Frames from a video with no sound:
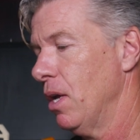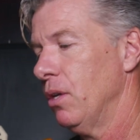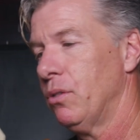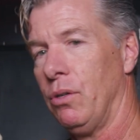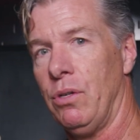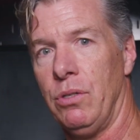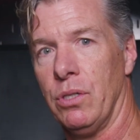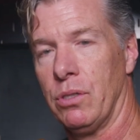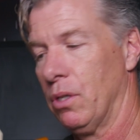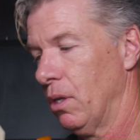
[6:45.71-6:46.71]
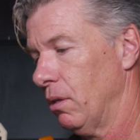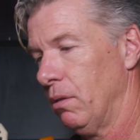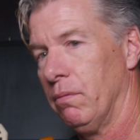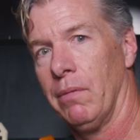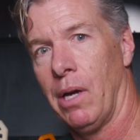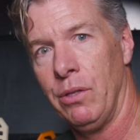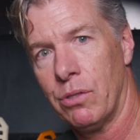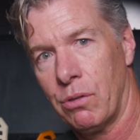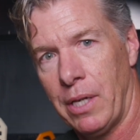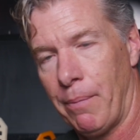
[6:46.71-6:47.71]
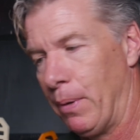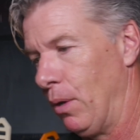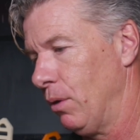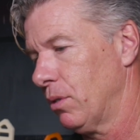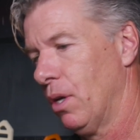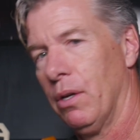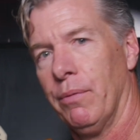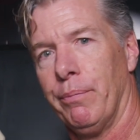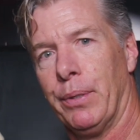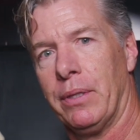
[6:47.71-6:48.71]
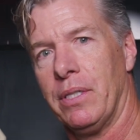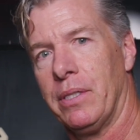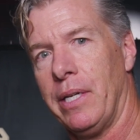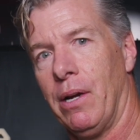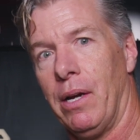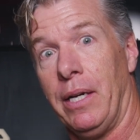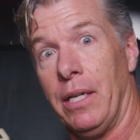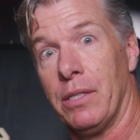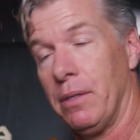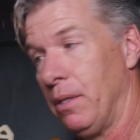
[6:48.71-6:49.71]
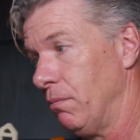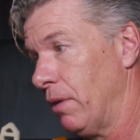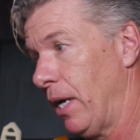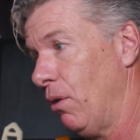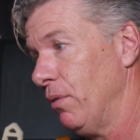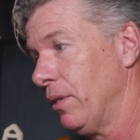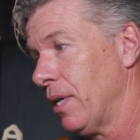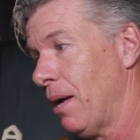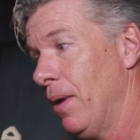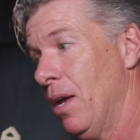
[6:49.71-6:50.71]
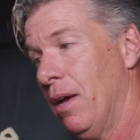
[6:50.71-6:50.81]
So you just unscrew that bolt, put this thing on, and it's right over the top.